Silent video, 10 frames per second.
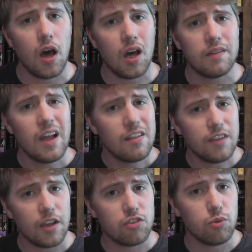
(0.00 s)
of
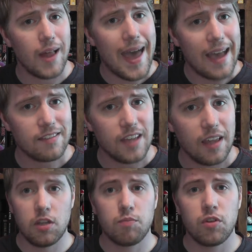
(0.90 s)
sexual access.
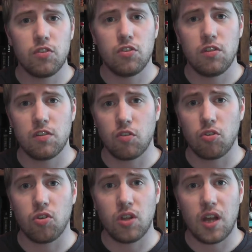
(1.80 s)
This brings you to the
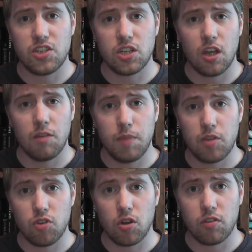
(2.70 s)
circular logic of
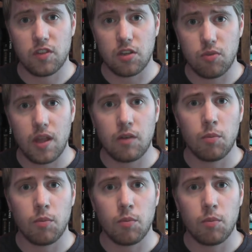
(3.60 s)
patriarchal sexuality,